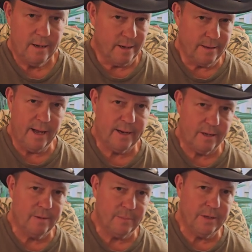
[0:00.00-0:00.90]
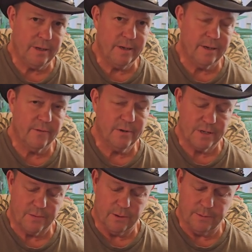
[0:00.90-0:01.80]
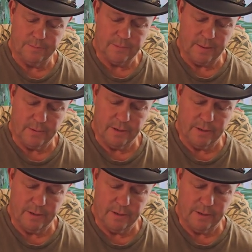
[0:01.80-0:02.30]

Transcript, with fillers: And that could be the end of Israel. I'm going